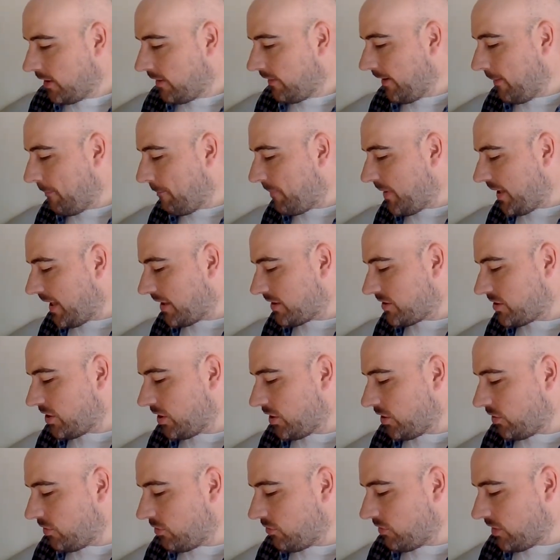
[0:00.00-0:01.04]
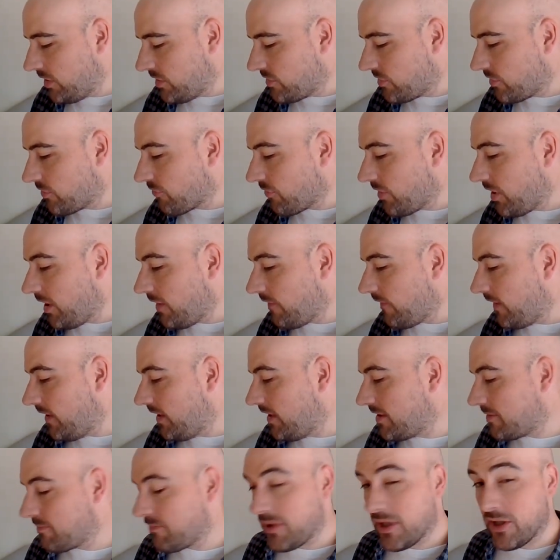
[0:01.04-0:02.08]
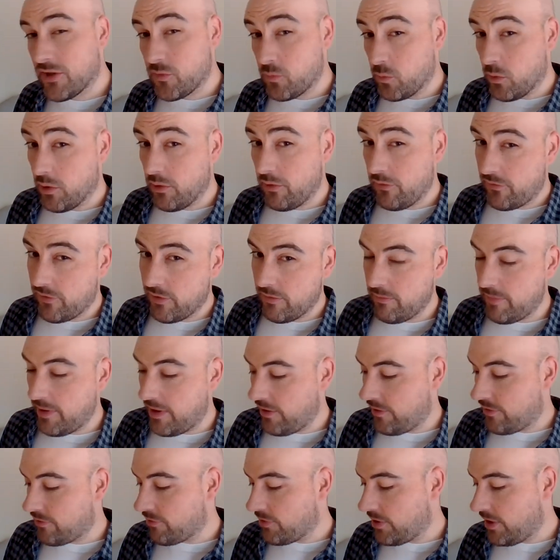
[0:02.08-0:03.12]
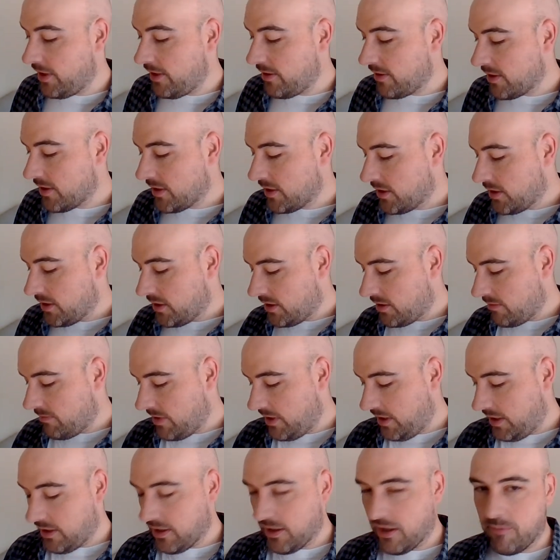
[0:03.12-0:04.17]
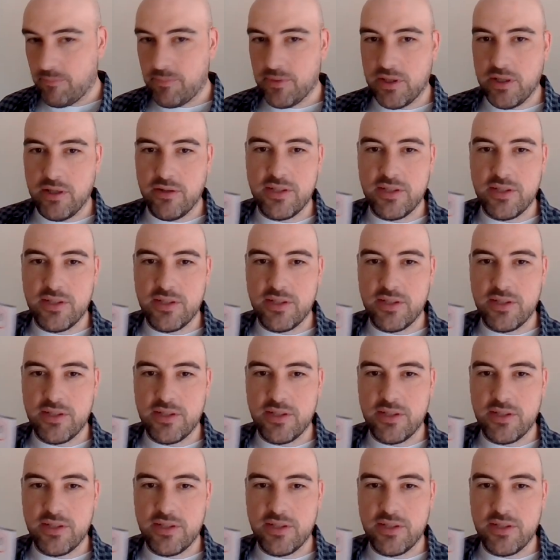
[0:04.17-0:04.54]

Then bet two is 3 of these plus 1 from bet 3 to make up a